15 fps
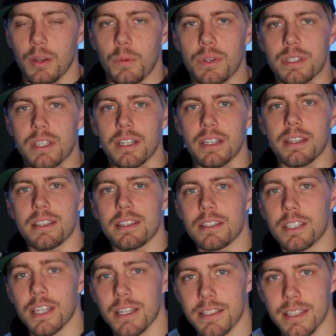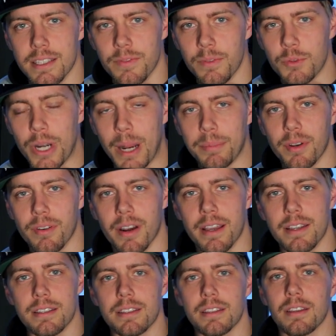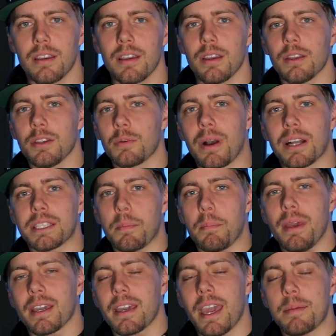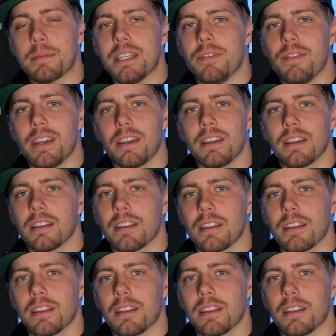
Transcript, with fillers: What's good? This is Justice from Trapped Under Ice. You're watching Pit Cam TV.